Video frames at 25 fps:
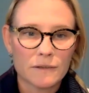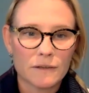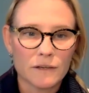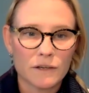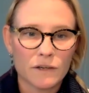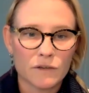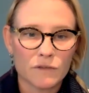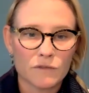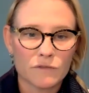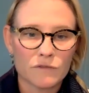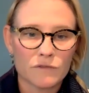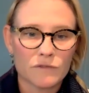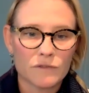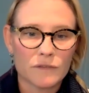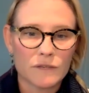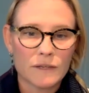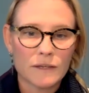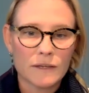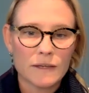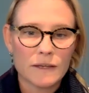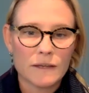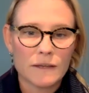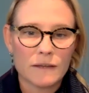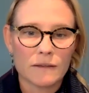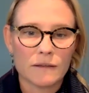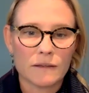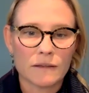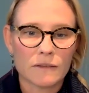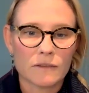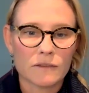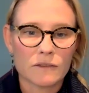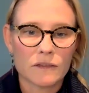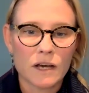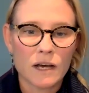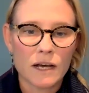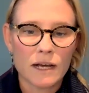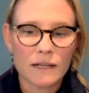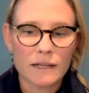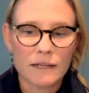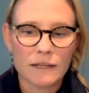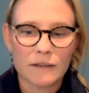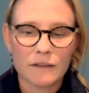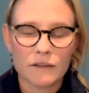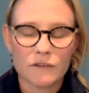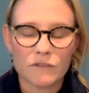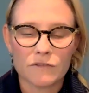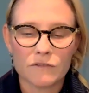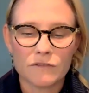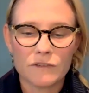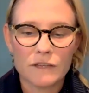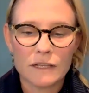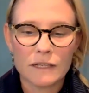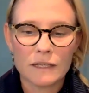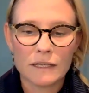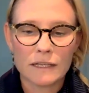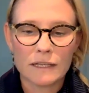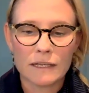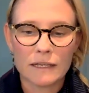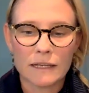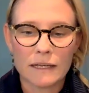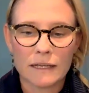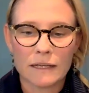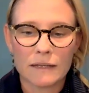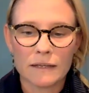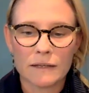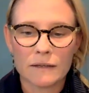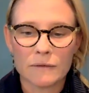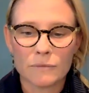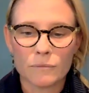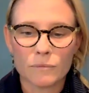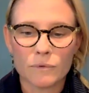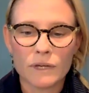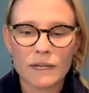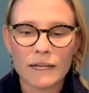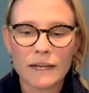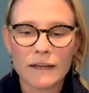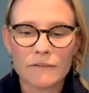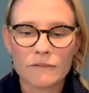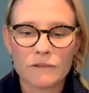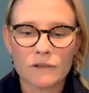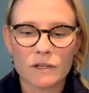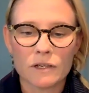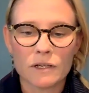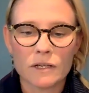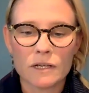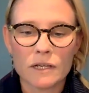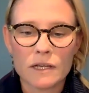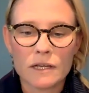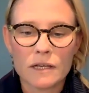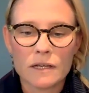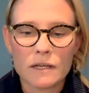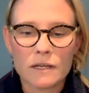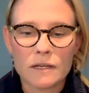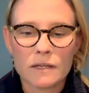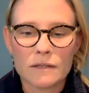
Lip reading: of the thought and the feeling and the whatever,